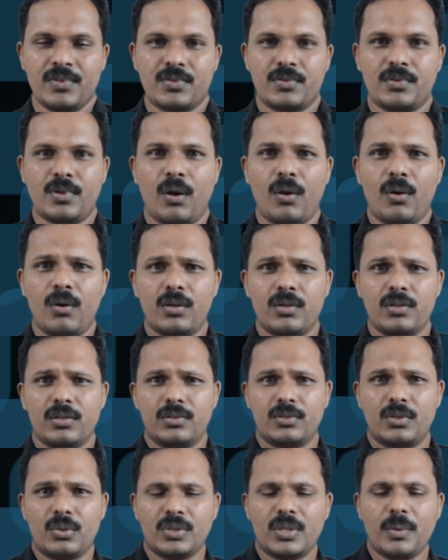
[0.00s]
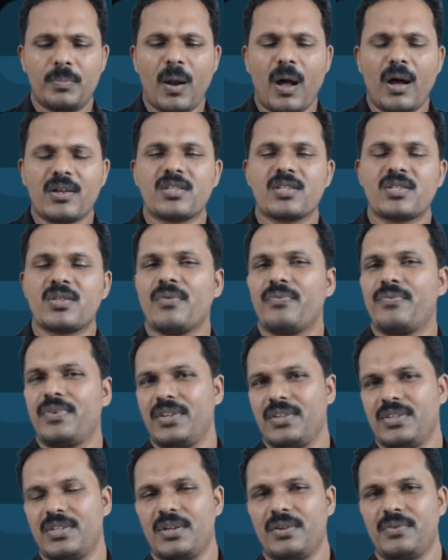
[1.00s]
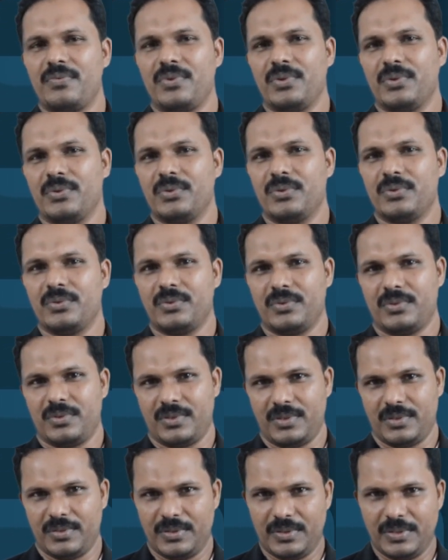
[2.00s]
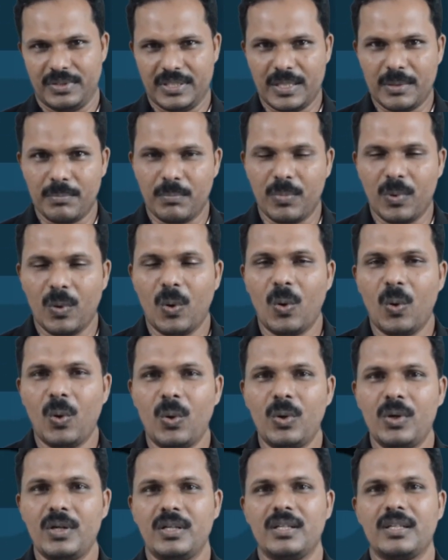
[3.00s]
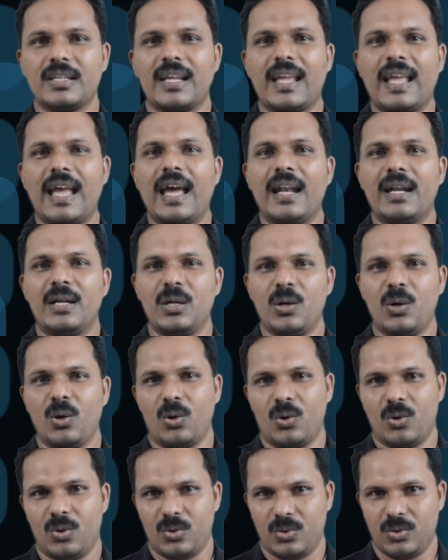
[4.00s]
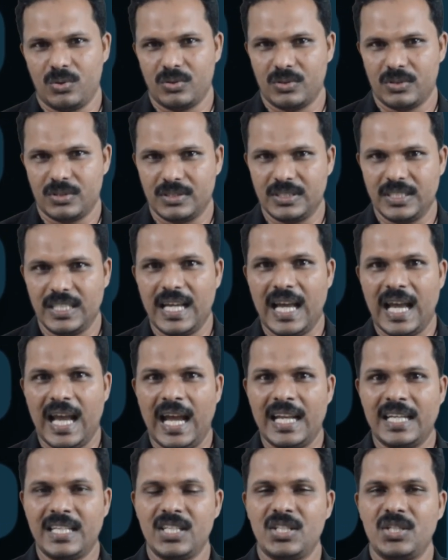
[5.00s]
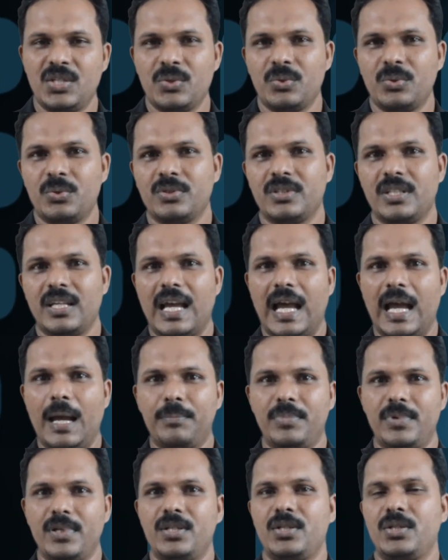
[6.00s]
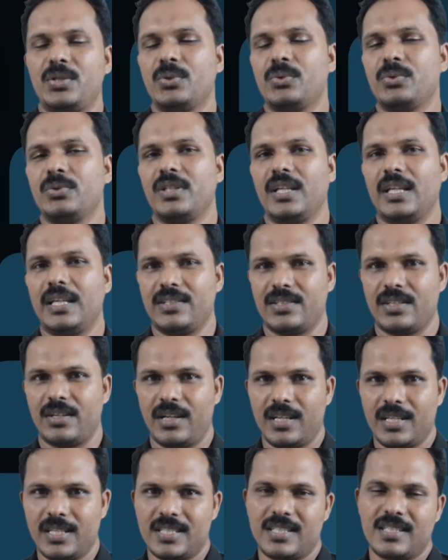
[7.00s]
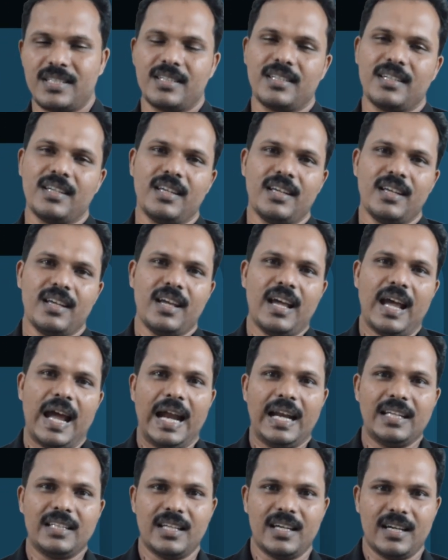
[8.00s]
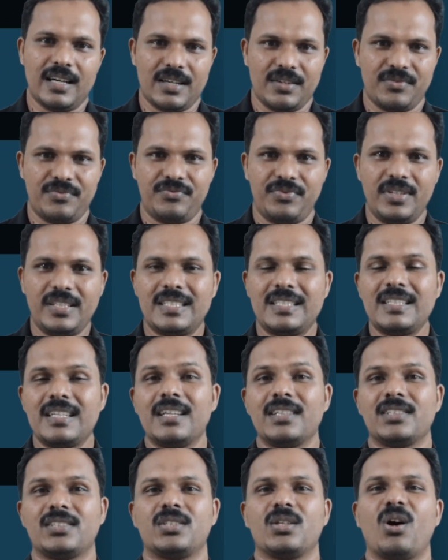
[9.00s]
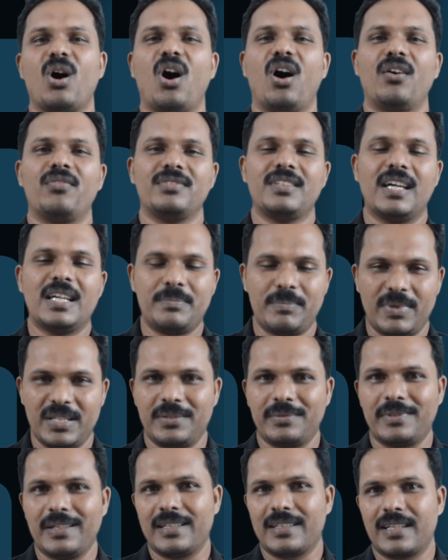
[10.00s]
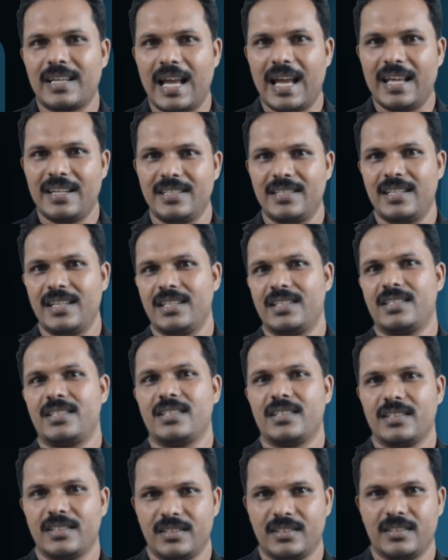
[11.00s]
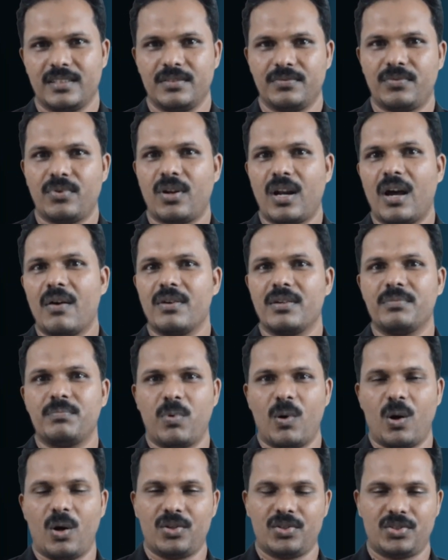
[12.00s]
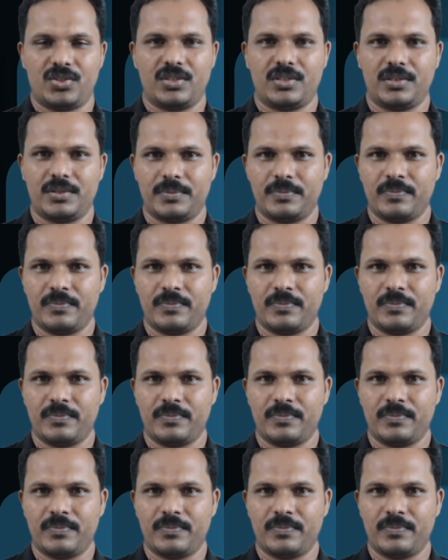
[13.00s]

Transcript: Through the process of interview, the board can know the attitude, the aptitude, the interest, and the fitness of that particular candidate for our post.